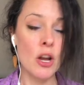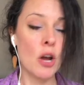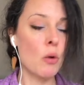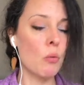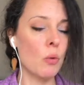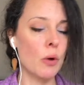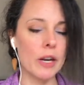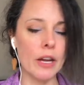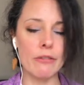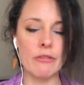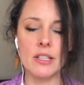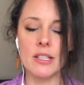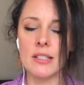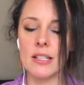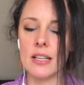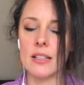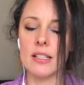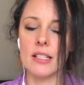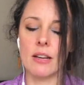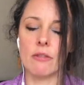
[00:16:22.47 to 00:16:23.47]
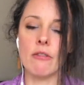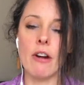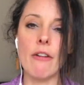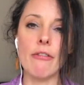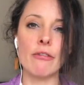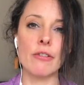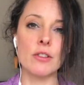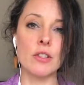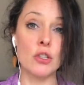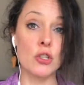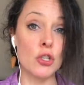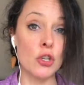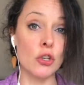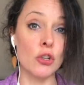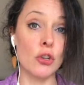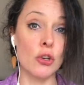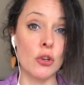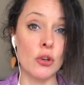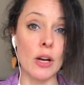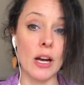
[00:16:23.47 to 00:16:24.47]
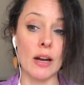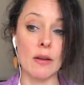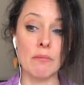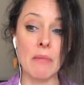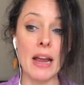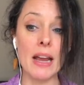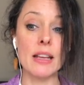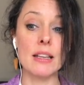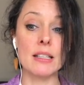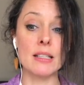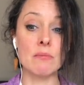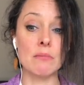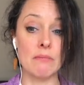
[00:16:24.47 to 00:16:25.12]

whatever sits in reference to you and makes